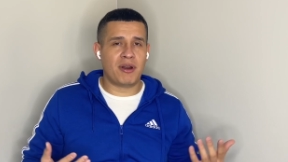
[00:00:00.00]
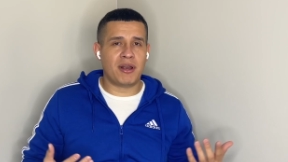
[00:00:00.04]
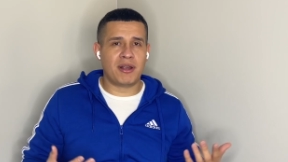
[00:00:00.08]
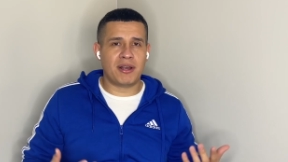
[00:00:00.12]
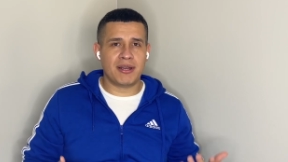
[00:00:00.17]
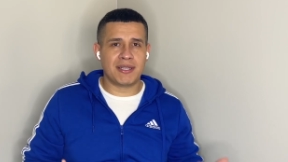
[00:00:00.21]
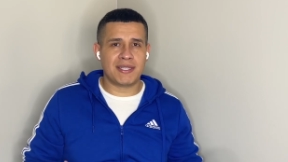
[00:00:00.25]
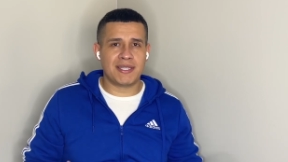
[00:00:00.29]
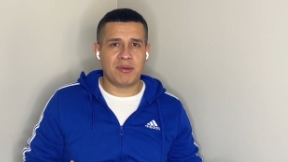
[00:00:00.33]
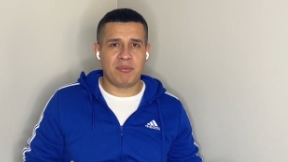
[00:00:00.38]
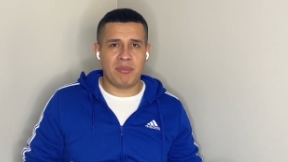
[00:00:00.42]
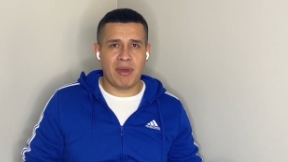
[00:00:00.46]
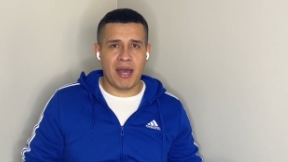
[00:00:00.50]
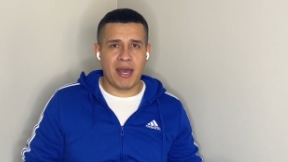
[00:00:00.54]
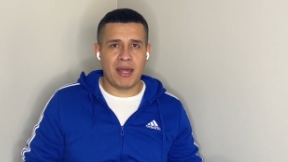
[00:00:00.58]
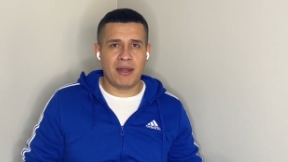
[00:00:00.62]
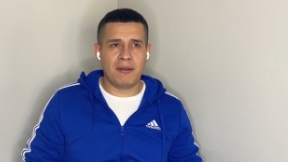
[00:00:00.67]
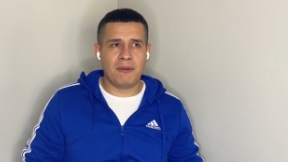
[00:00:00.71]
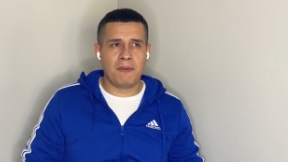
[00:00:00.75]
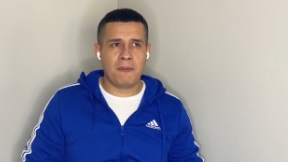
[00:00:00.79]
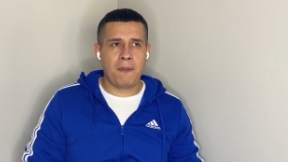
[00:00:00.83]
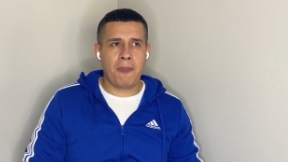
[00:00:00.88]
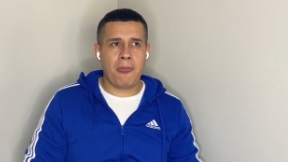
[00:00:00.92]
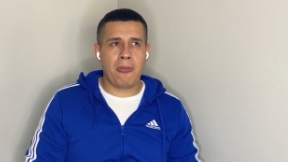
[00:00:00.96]
I go to
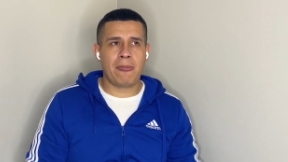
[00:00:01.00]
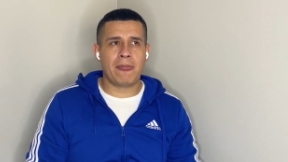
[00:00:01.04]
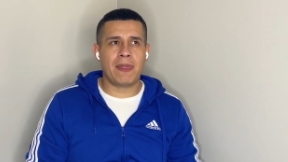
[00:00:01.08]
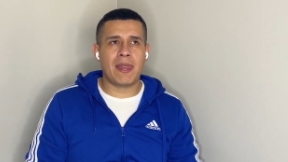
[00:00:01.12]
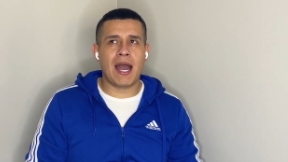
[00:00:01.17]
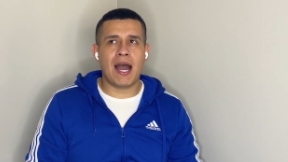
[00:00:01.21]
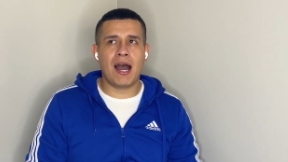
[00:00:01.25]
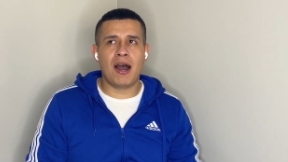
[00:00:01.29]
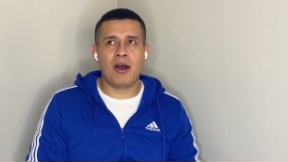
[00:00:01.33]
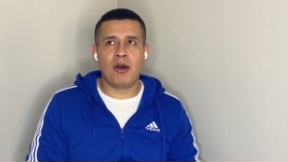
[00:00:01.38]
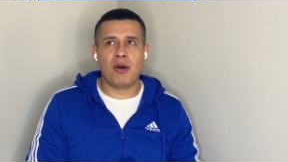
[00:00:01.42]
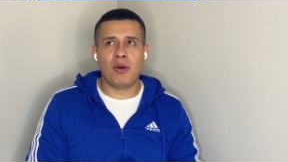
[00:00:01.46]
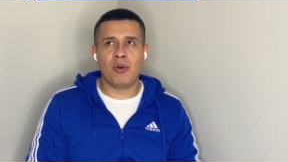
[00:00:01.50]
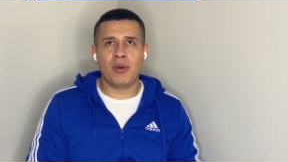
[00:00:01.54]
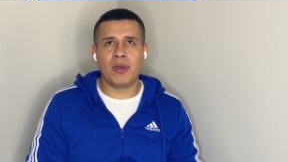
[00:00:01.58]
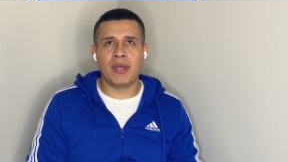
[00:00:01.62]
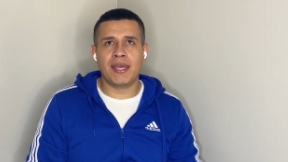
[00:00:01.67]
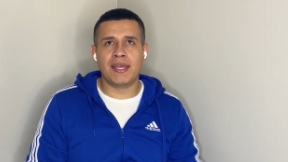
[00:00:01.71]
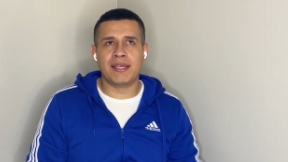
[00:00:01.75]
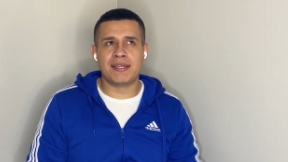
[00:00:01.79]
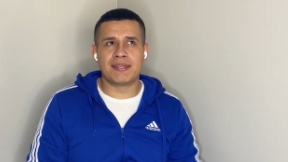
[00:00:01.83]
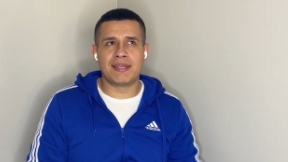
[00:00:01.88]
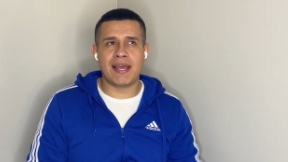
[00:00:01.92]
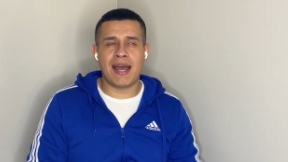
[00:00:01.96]
bed. Now,
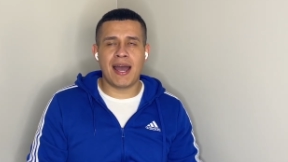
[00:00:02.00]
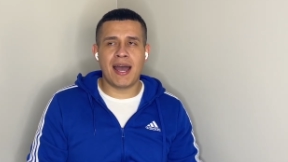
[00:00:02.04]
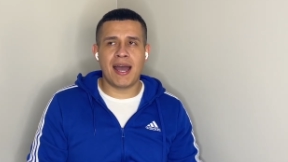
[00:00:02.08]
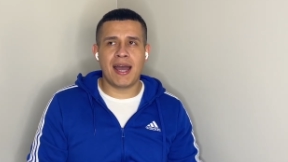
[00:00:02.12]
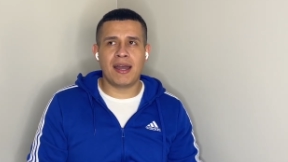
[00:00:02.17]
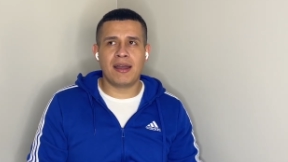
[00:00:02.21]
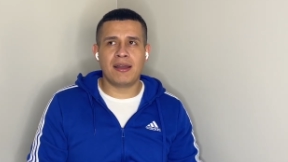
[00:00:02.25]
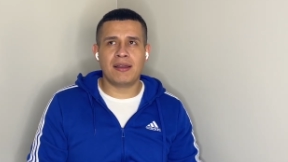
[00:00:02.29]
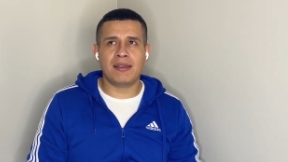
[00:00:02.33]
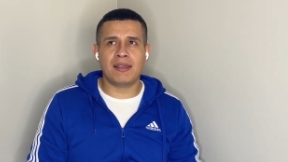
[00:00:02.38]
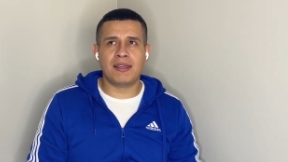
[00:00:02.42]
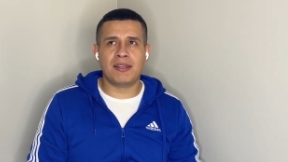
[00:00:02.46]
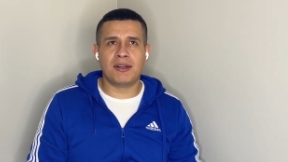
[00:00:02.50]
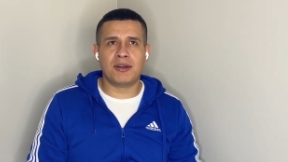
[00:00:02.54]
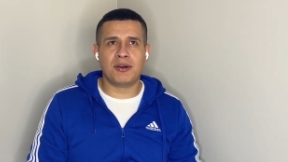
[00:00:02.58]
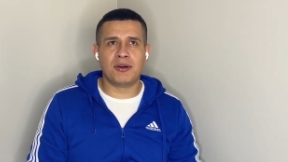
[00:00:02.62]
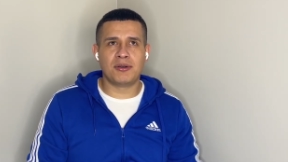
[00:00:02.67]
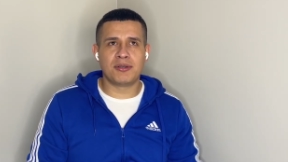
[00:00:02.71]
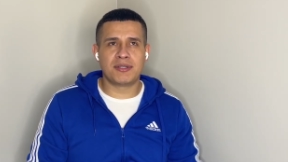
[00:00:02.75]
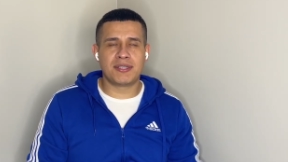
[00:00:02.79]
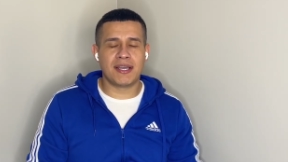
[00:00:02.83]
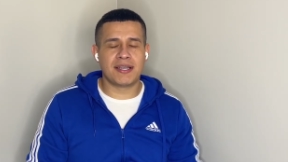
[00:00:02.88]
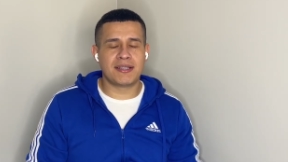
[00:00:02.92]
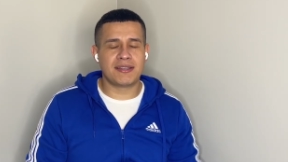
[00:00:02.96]
is that you
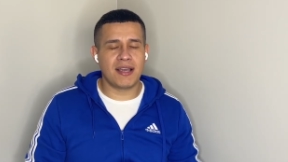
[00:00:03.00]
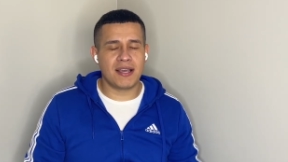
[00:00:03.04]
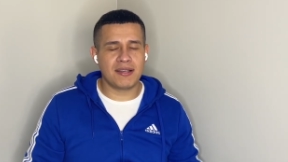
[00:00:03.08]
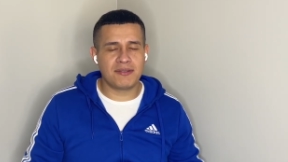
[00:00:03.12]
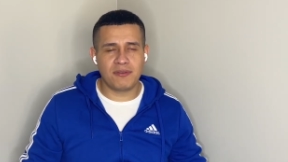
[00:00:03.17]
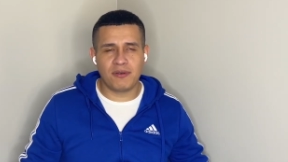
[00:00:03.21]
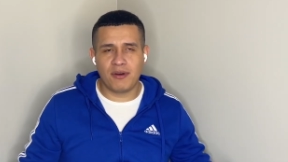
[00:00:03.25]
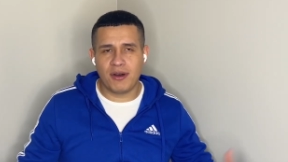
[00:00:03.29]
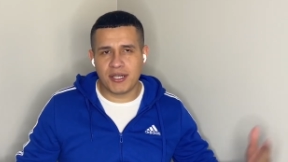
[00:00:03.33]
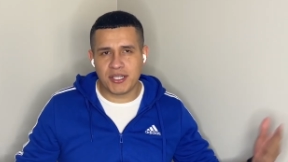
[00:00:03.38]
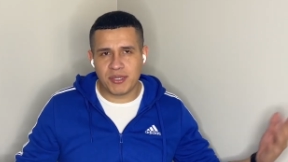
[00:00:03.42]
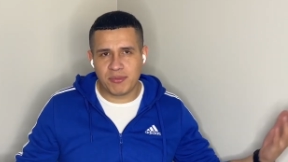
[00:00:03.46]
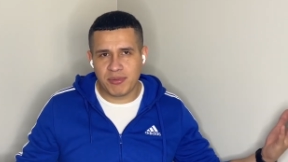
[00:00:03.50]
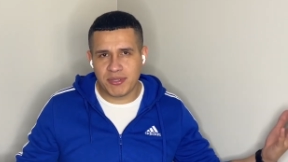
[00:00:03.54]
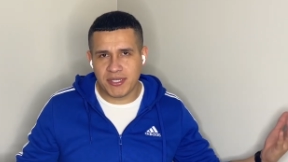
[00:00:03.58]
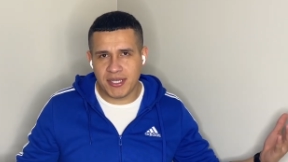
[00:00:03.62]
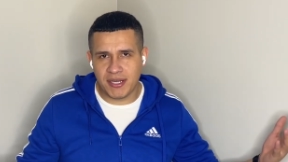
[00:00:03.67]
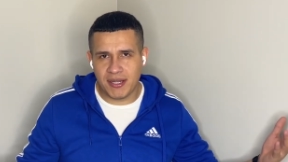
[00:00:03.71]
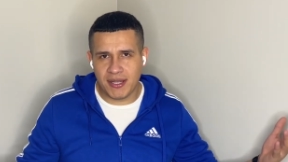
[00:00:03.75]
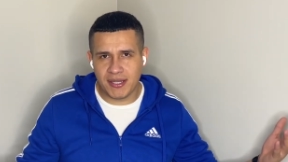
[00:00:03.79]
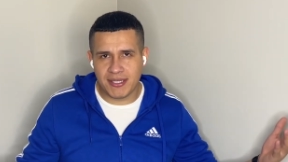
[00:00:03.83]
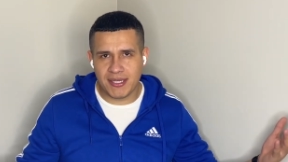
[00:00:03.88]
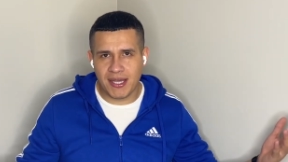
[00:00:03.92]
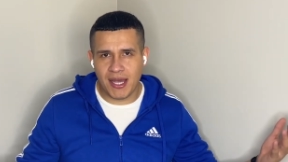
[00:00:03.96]
know successful 100% of
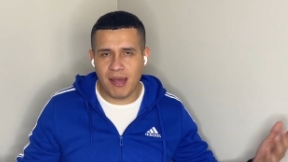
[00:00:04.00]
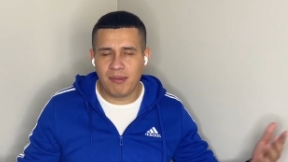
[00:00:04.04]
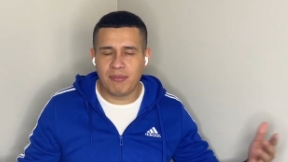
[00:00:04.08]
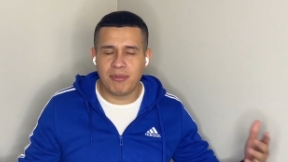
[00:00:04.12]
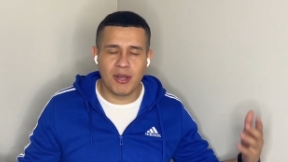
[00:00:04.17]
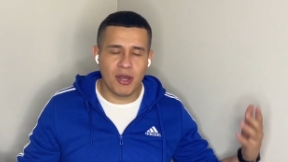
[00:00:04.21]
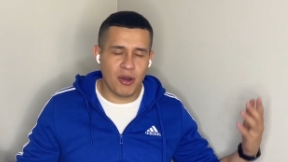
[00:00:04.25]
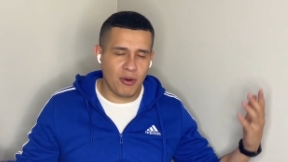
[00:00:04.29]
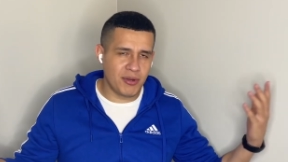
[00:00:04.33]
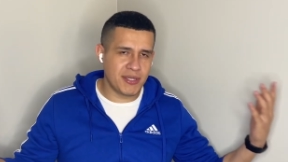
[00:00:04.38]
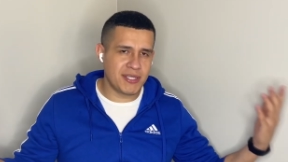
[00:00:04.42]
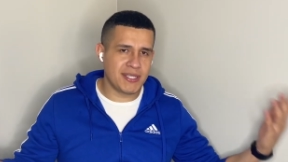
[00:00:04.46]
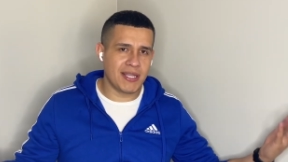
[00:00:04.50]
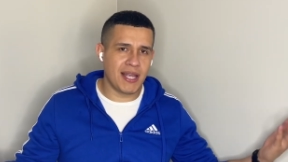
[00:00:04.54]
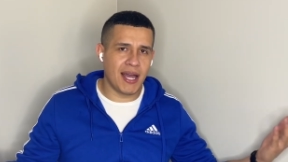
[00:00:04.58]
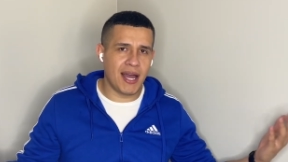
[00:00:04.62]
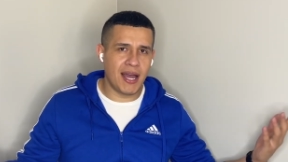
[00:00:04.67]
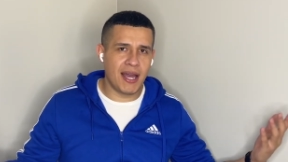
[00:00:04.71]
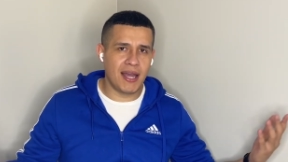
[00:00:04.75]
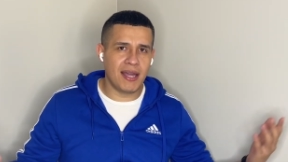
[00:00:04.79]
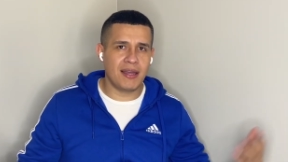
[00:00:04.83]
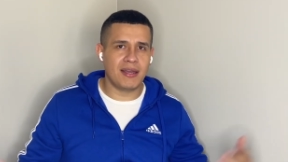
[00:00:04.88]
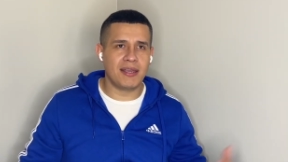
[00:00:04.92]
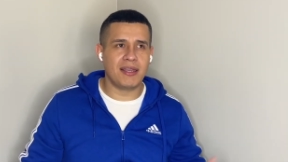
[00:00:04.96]
the time? No, it's not.